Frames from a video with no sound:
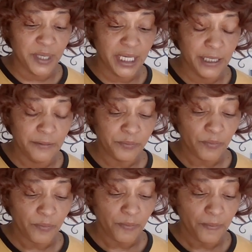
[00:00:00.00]
be
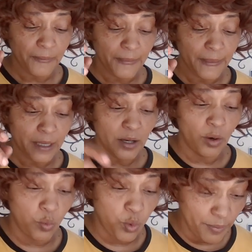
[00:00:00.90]

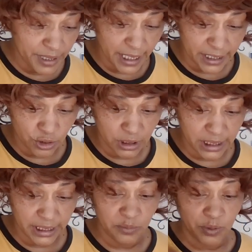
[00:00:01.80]
a woman that you
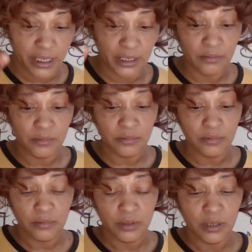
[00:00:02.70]
sleep with.
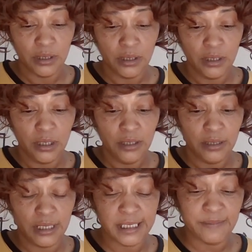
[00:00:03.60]

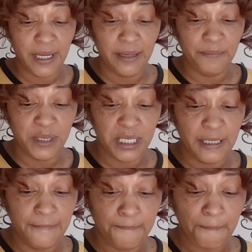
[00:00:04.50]
This may
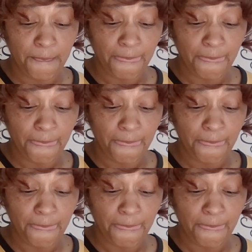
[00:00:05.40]
be